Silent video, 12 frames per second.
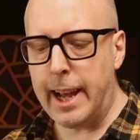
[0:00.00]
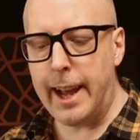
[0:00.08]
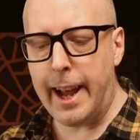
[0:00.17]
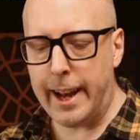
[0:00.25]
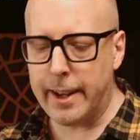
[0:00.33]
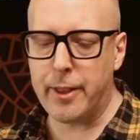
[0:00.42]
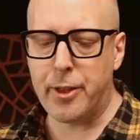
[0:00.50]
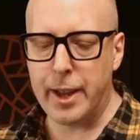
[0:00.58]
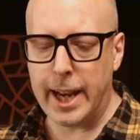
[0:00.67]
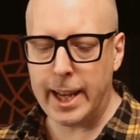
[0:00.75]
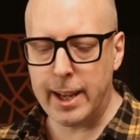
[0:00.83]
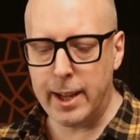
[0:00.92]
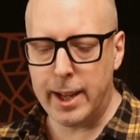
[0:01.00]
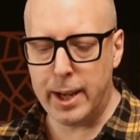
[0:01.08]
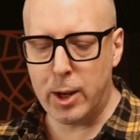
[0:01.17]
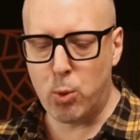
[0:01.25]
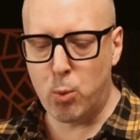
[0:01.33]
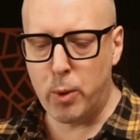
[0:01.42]
anything,
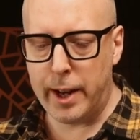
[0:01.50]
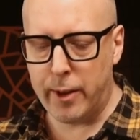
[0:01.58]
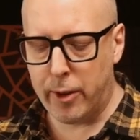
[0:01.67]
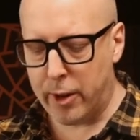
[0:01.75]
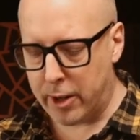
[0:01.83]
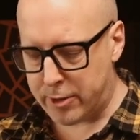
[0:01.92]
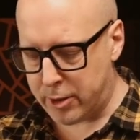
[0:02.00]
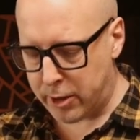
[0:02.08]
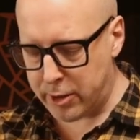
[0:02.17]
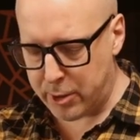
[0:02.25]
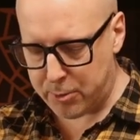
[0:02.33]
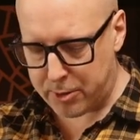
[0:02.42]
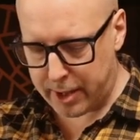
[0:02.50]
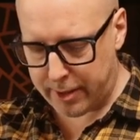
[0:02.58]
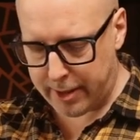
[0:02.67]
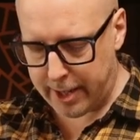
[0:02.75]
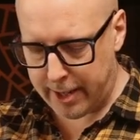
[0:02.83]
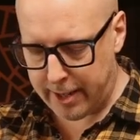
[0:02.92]
uh, whether or not you're using
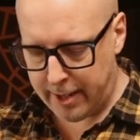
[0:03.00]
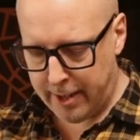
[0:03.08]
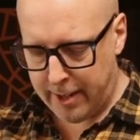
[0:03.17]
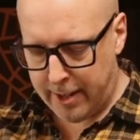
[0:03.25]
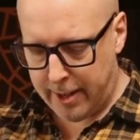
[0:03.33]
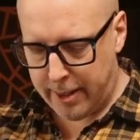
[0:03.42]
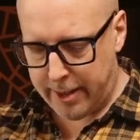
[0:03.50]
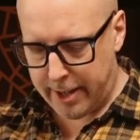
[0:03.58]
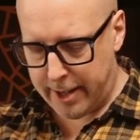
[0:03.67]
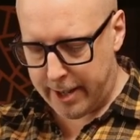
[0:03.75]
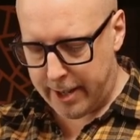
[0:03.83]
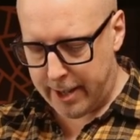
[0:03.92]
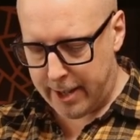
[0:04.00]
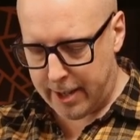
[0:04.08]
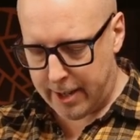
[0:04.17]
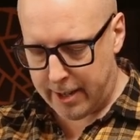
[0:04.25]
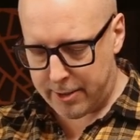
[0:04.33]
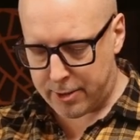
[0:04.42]
the
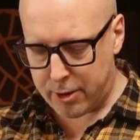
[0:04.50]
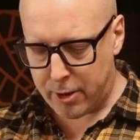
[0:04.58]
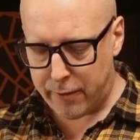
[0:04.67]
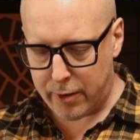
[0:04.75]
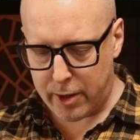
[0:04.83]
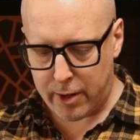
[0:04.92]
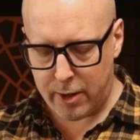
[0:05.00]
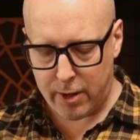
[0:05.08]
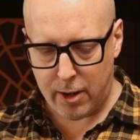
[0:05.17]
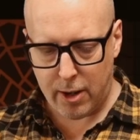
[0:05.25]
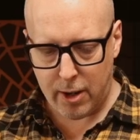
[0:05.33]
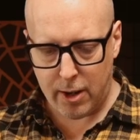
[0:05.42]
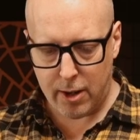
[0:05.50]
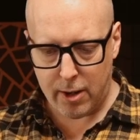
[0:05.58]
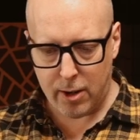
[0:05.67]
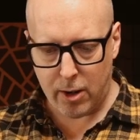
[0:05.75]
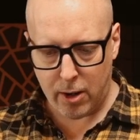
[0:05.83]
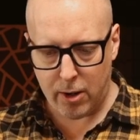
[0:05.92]
server
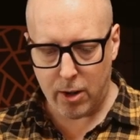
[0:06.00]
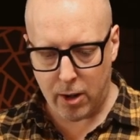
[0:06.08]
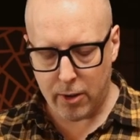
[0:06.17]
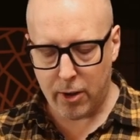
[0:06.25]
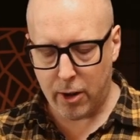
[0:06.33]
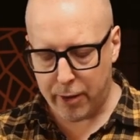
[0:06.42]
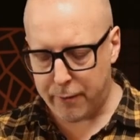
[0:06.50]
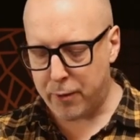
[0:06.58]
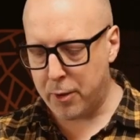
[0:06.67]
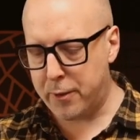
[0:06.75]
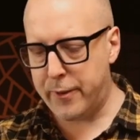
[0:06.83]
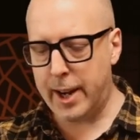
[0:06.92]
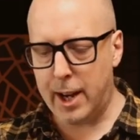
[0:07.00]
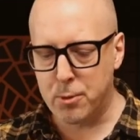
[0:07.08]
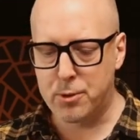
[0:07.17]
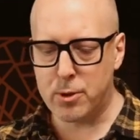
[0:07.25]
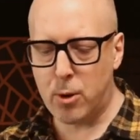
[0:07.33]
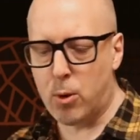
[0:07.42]
on the front of
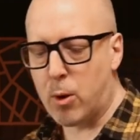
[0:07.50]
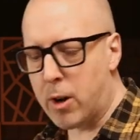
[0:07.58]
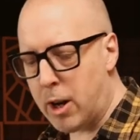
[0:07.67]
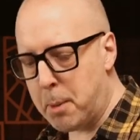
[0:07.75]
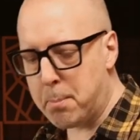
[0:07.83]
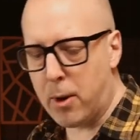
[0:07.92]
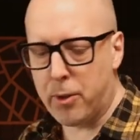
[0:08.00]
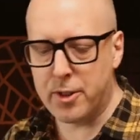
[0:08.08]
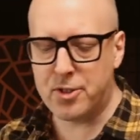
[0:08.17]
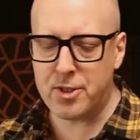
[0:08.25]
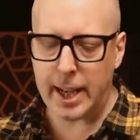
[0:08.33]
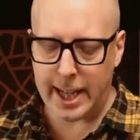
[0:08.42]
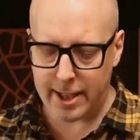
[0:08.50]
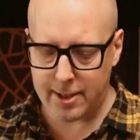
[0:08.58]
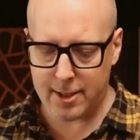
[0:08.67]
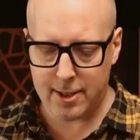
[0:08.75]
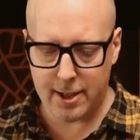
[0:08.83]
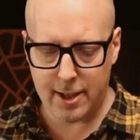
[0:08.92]
house or up on the
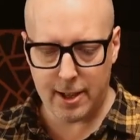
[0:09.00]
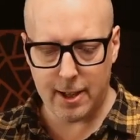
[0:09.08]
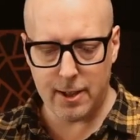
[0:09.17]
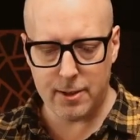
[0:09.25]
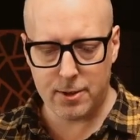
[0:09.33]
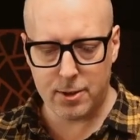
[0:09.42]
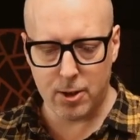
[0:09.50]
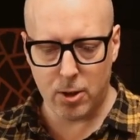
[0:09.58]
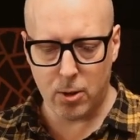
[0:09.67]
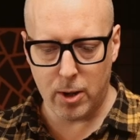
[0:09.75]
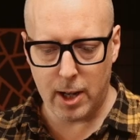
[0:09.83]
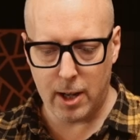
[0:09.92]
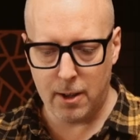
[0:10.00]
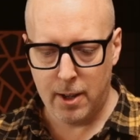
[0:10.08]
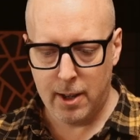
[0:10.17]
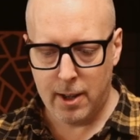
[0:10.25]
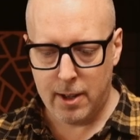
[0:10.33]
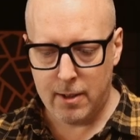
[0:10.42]
stage. Uh, so uh,
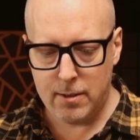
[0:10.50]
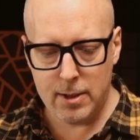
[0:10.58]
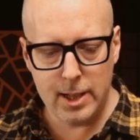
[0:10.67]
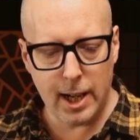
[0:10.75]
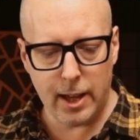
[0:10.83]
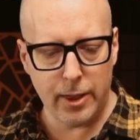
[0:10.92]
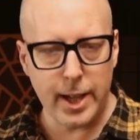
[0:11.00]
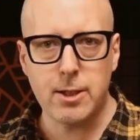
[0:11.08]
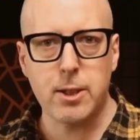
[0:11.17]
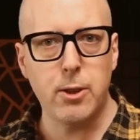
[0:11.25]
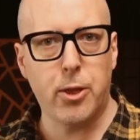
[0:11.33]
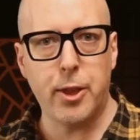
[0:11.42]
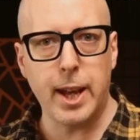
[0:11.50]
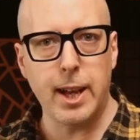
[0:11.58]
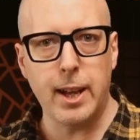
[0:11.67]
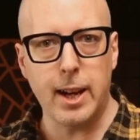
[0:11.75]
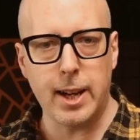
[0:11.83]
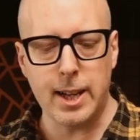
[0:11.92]
yeah, that's a good thing,
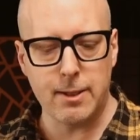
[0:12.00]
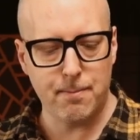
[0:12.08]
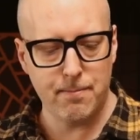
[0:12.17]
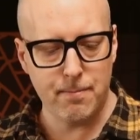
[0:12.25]
I guess.